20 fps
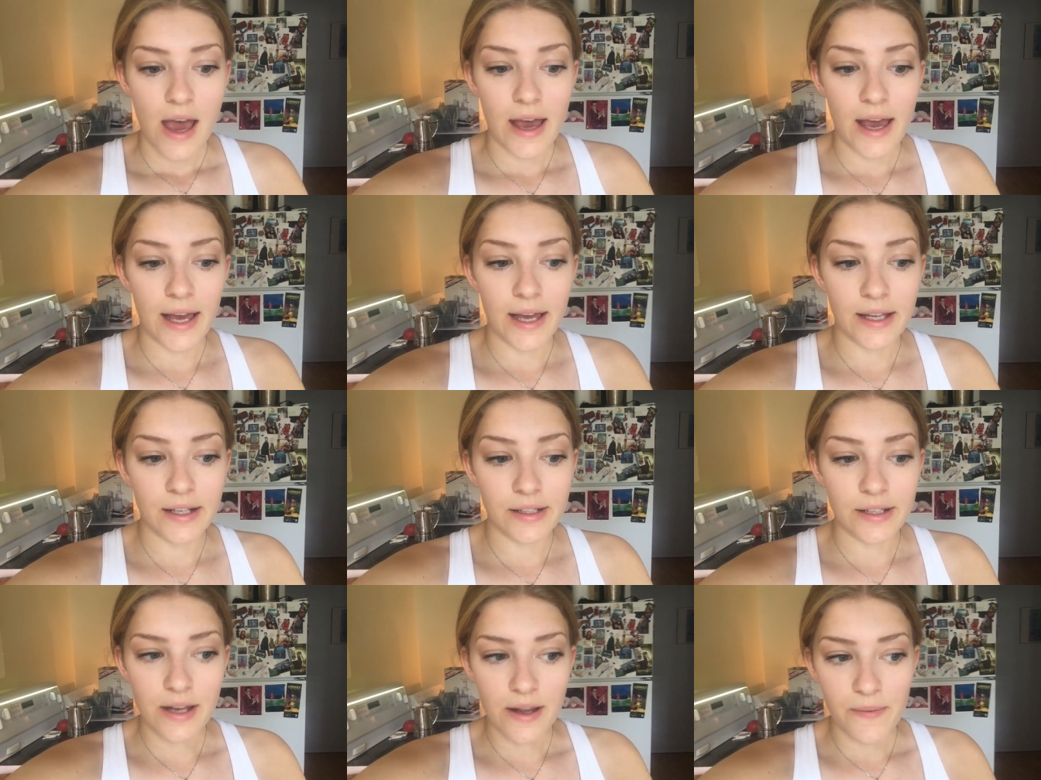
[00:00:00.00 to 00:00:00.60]

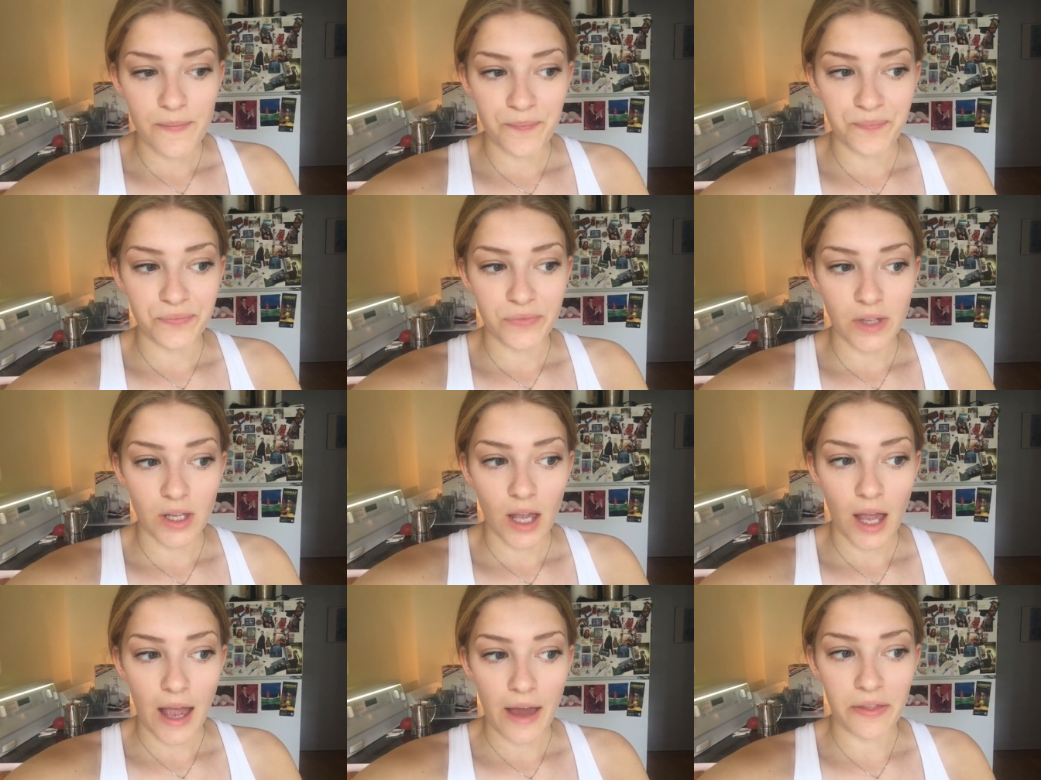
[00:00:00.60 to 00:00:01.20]
And
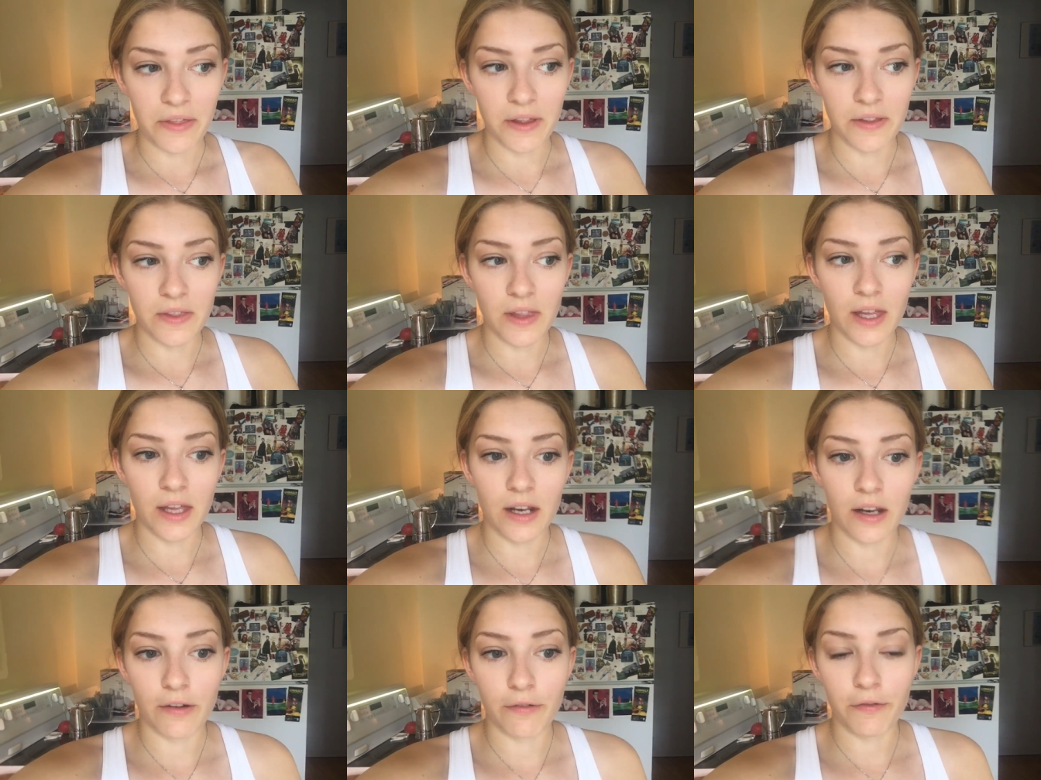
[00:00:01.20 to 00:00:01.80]
I think
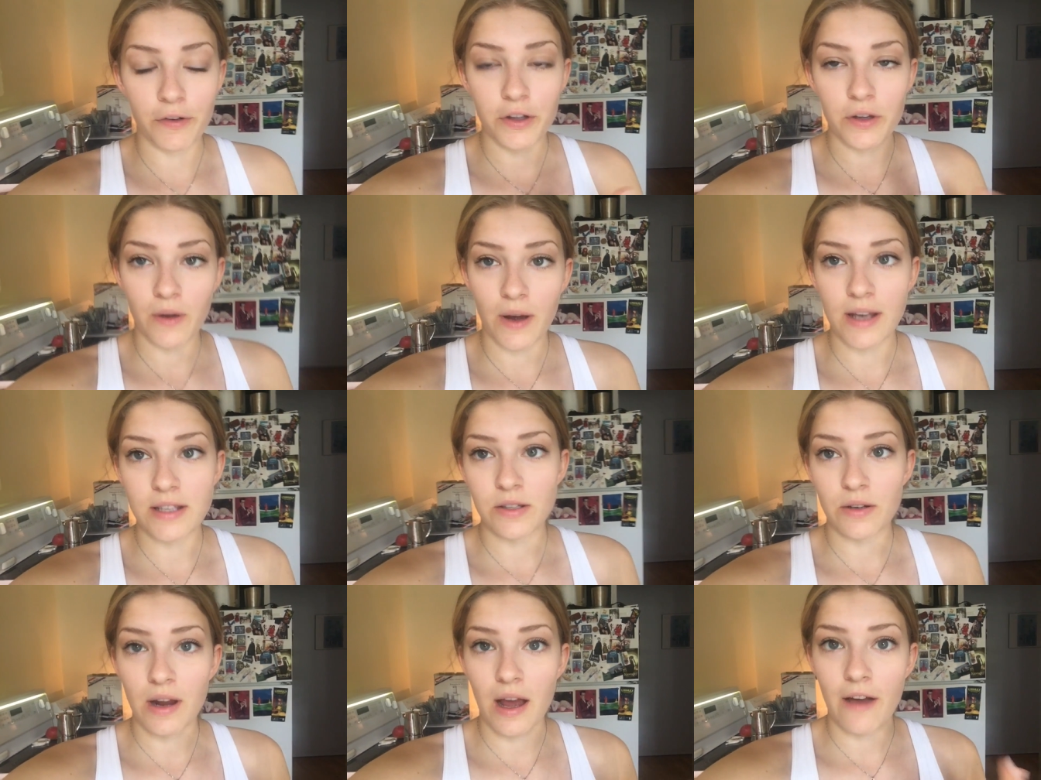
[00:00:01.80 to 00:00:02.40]
that for you
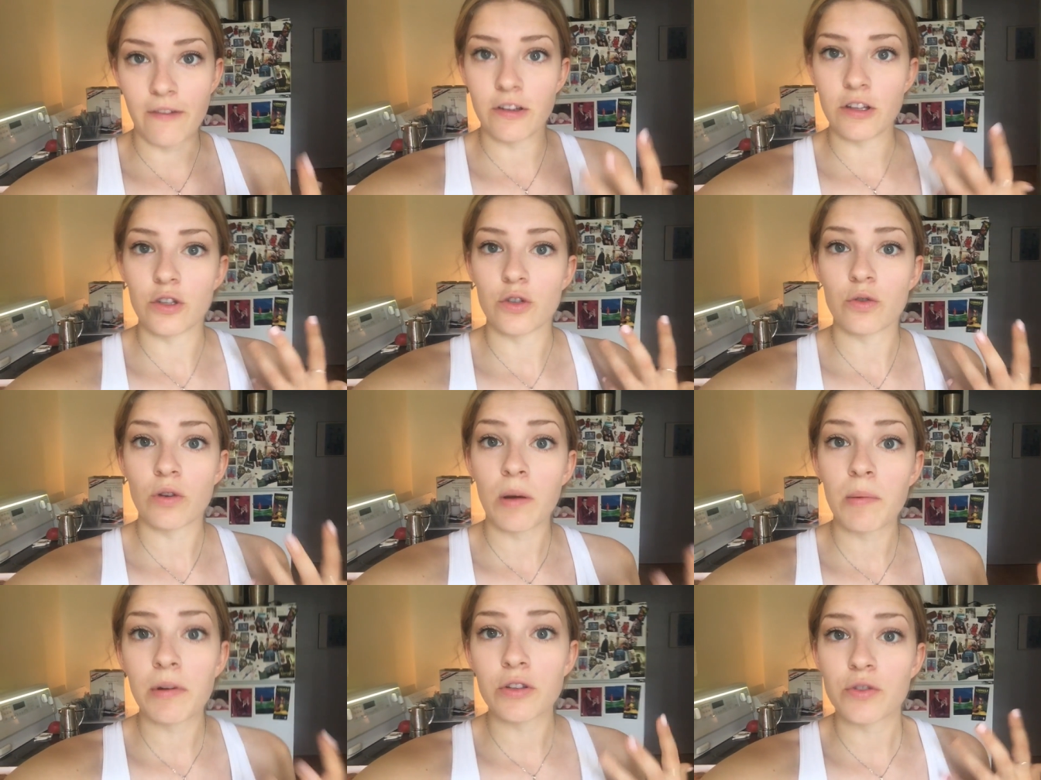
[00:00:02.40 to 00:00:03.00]
guys that are having
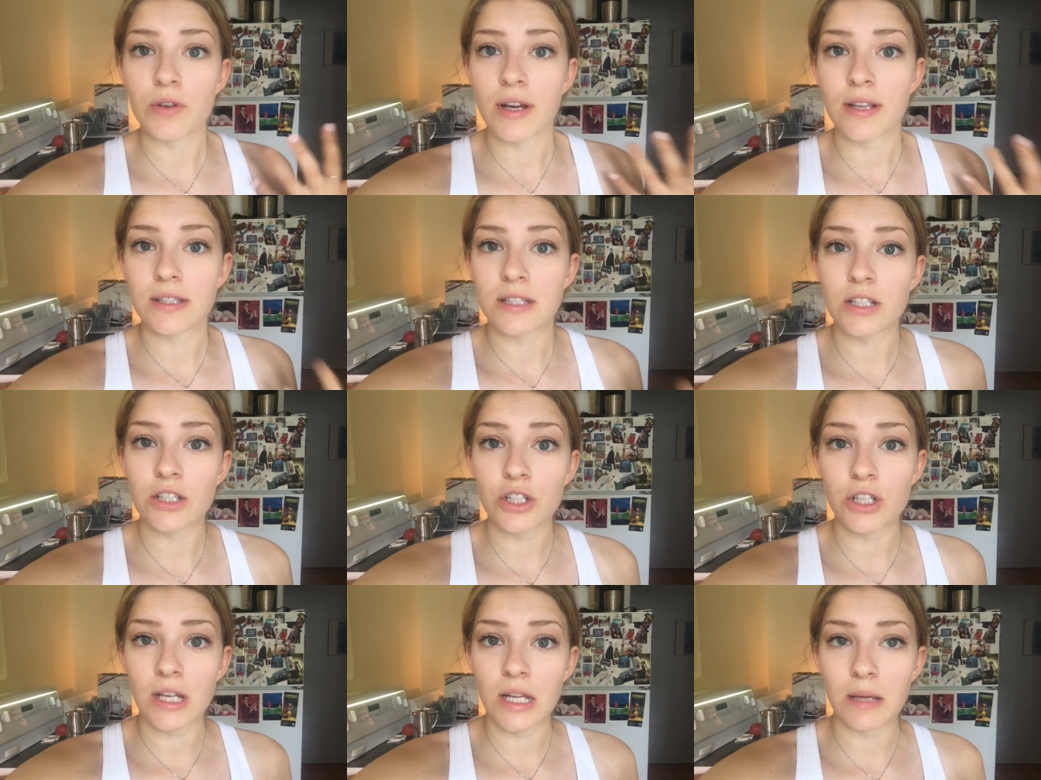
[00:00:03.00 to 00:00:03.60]
trouble
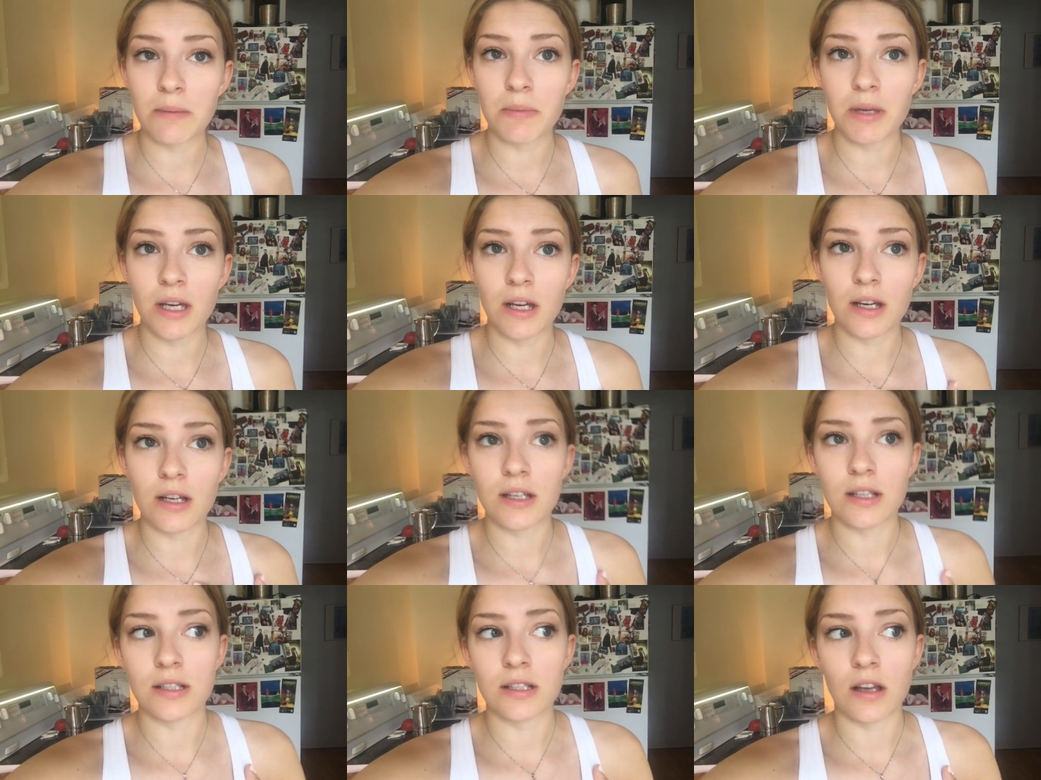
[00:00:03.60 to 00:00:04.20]
transitioning
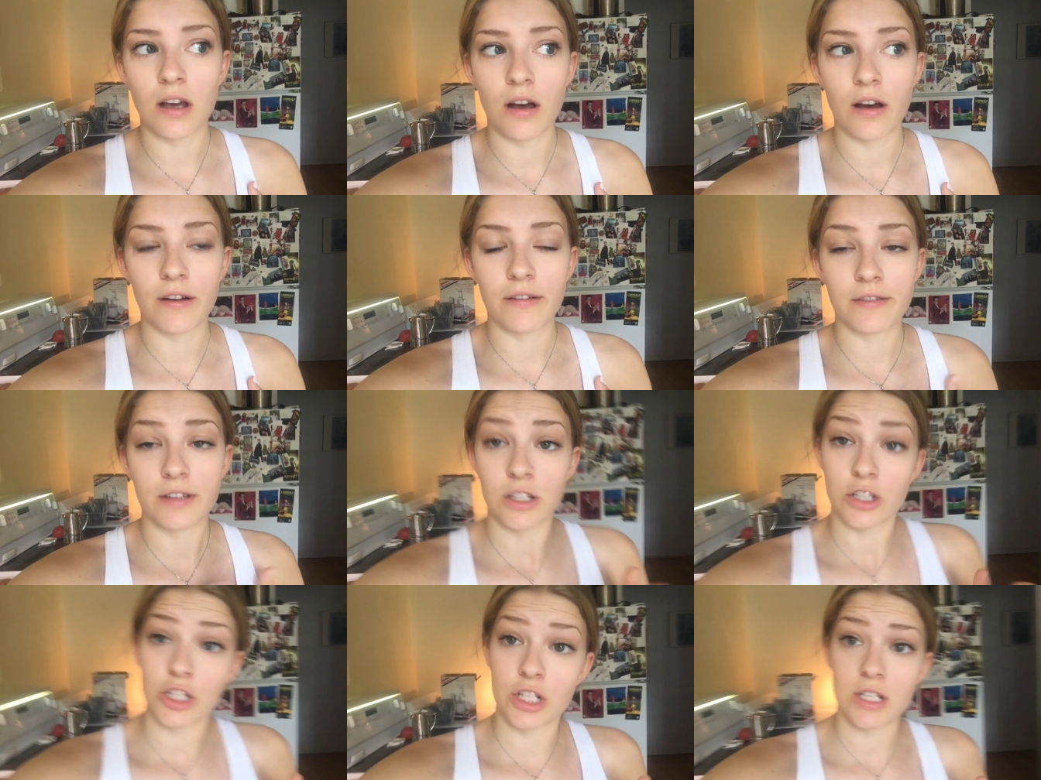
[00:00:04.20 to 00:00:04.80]
because of
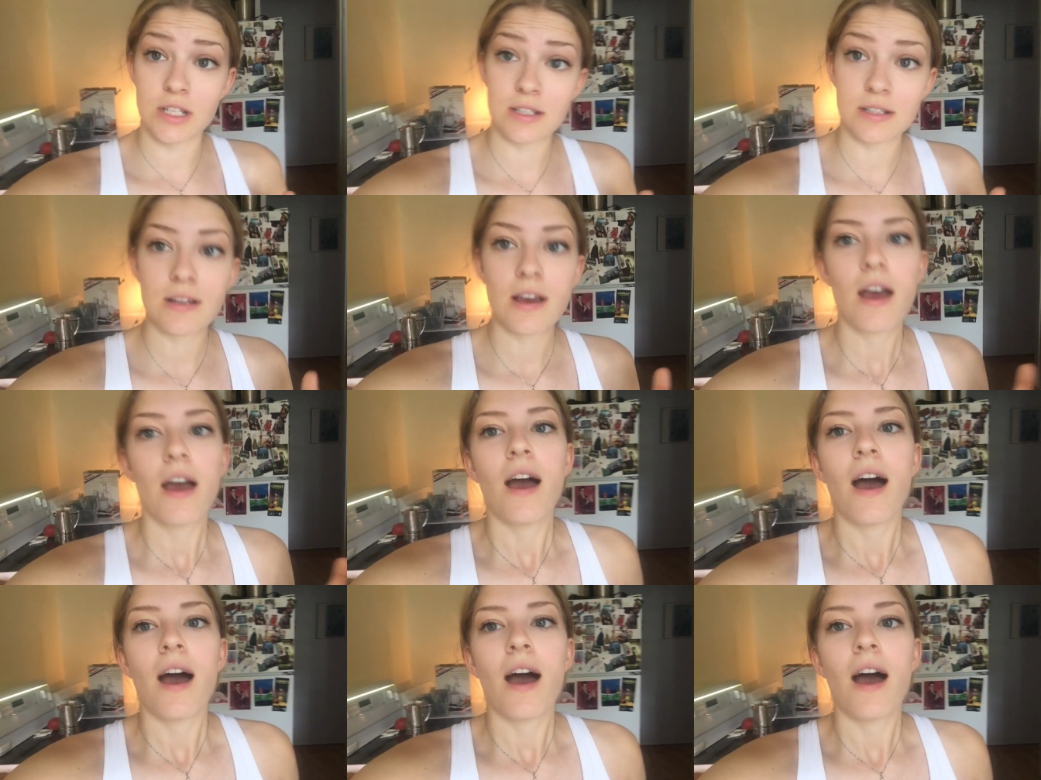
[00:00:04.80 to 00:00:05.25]
cheese,